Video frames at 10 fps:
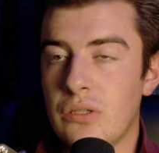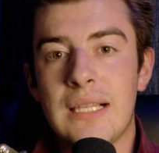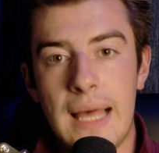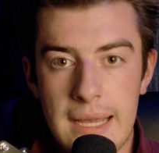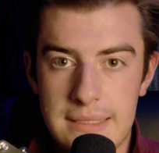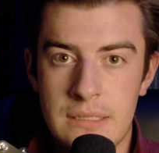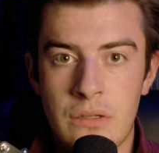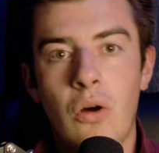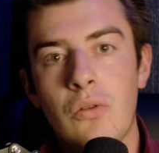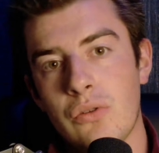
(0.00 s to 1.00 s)
classes,
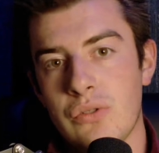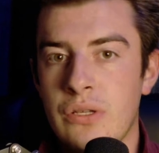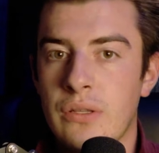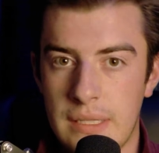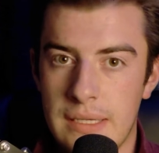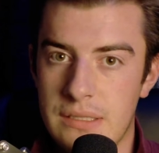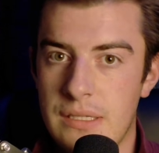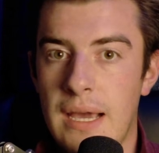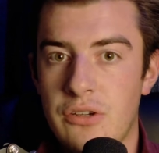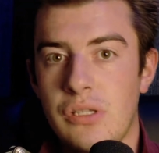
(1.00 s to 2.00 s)
all those good things to
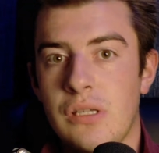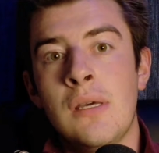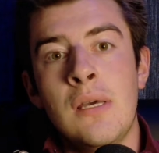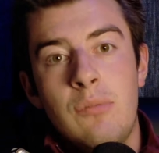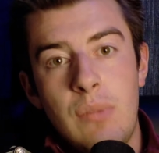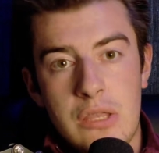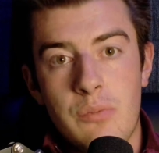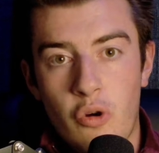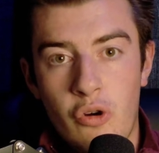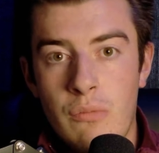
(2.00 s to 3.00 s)
actually make the
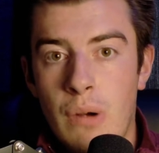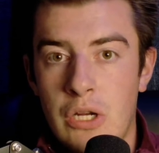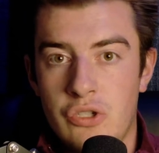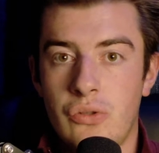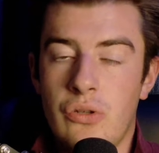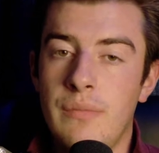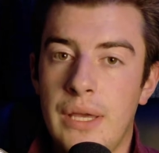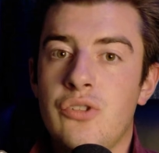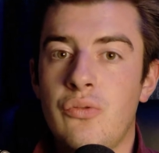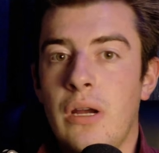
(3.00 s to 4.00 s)
program modular and make
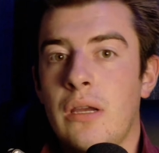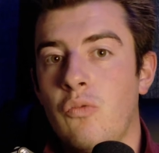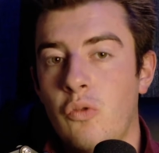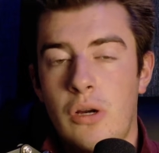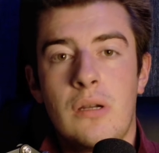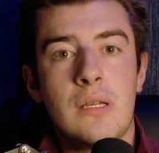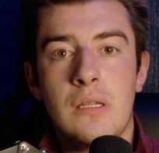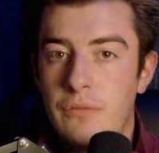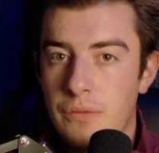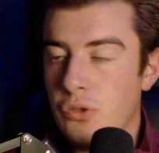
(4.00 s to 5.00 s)
it to where I can work on it in
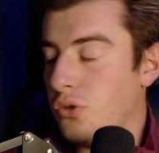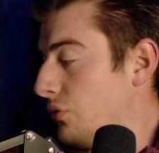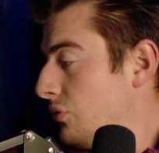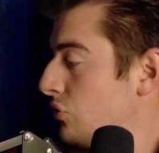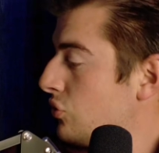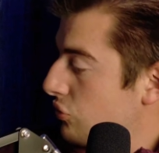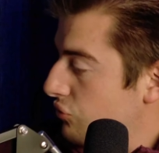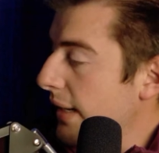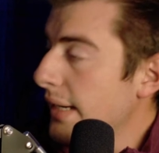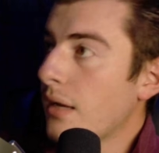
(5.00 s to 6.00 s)
the future.
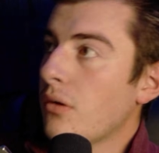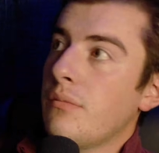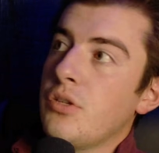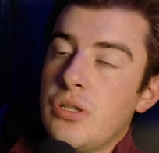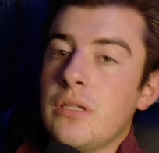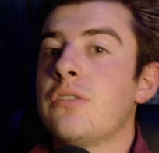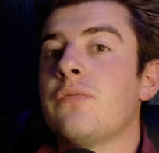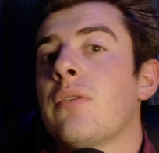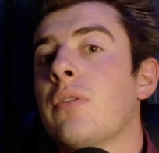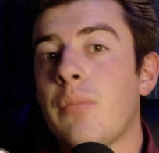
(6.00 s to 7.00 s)
Right now, the machine is
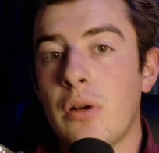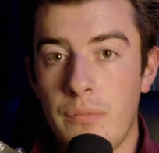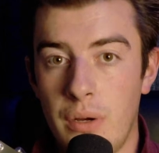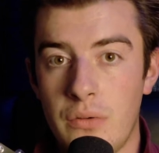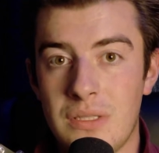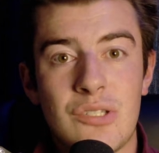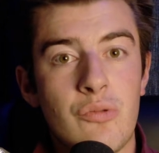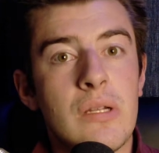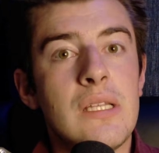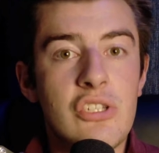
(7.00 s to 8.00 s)
very bare bones. It's
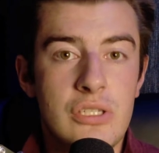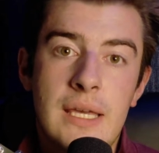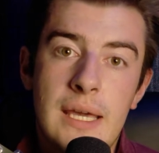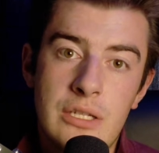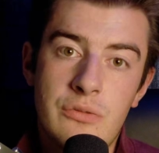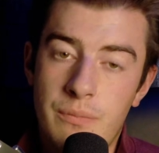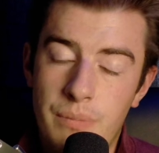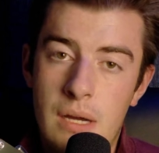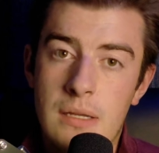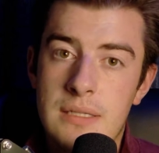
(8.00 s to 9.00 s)
really just a case with
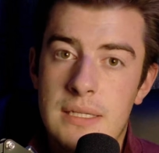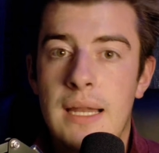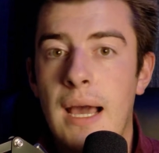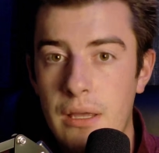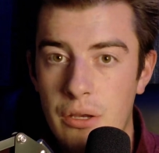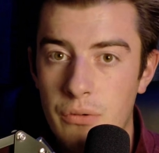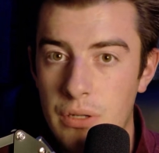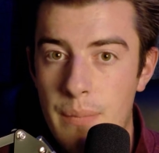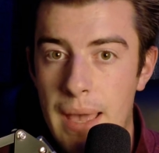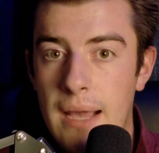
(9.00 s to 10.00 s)
buttons and an I/O on
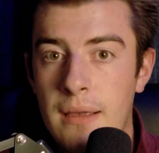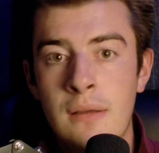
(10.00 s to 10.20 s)
the back.